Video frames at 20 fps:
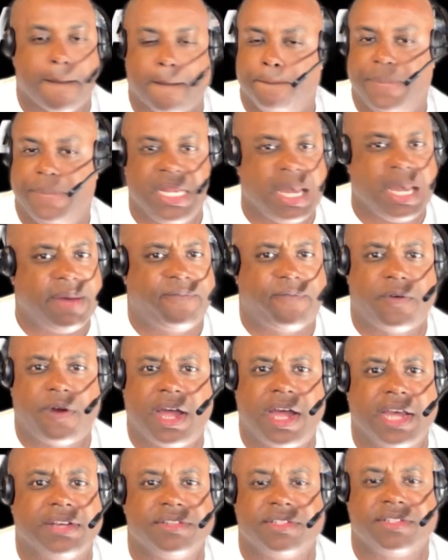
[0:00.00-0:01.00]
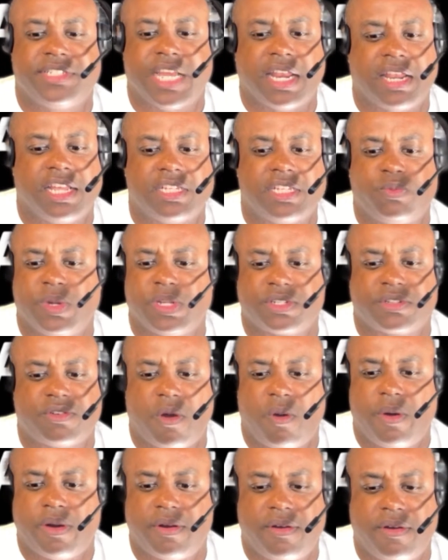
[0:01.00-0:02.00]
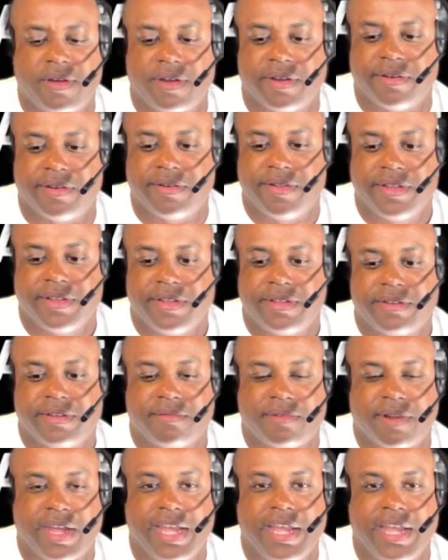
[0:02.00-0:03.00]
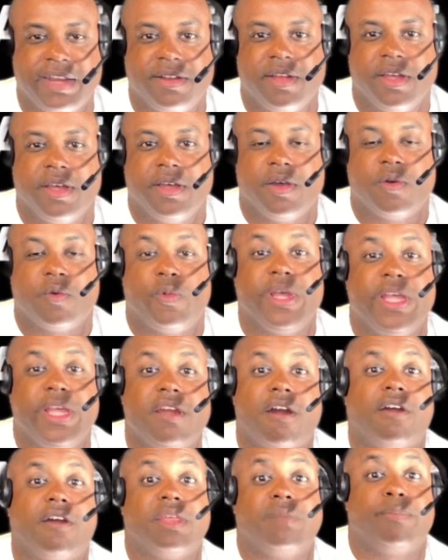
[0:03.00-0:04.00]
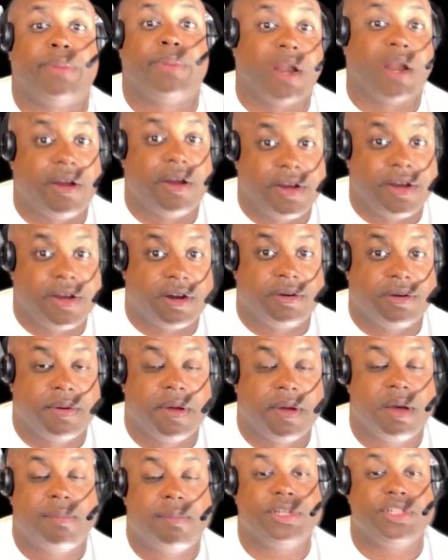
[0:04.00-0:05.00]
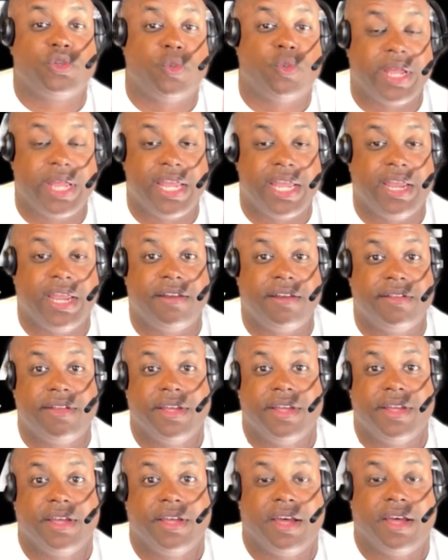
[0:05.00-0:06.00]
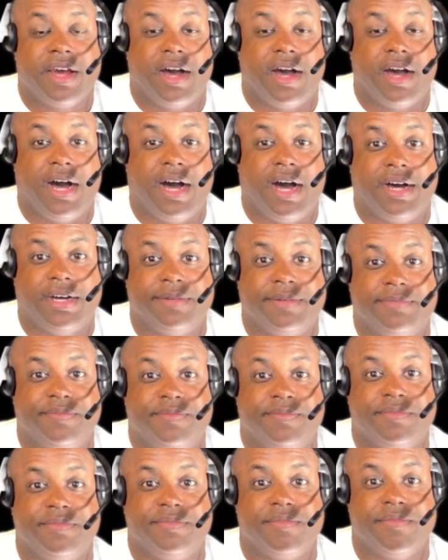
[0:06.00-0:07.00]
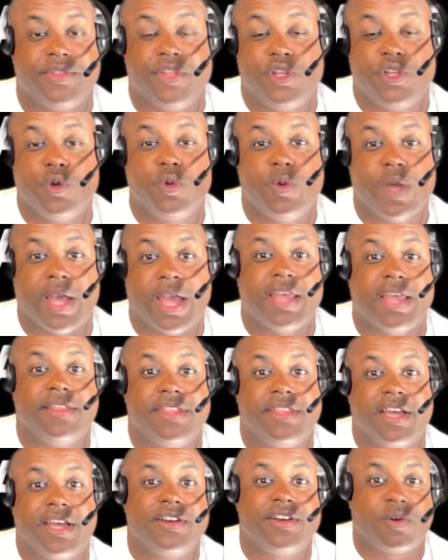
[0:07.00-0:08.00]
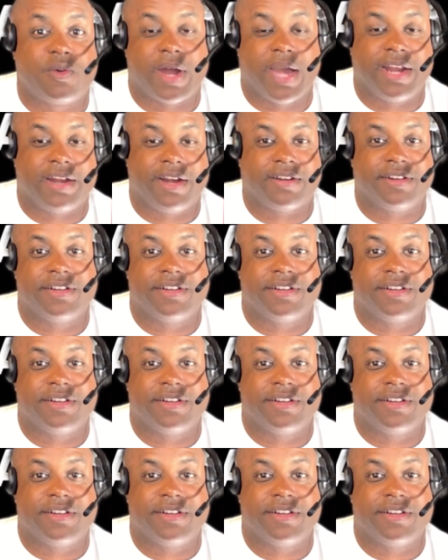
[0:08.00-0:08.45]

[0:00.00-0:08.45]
be upfront. Tell us what's going on. Right? We are the barrier between uh, you and the underwriter.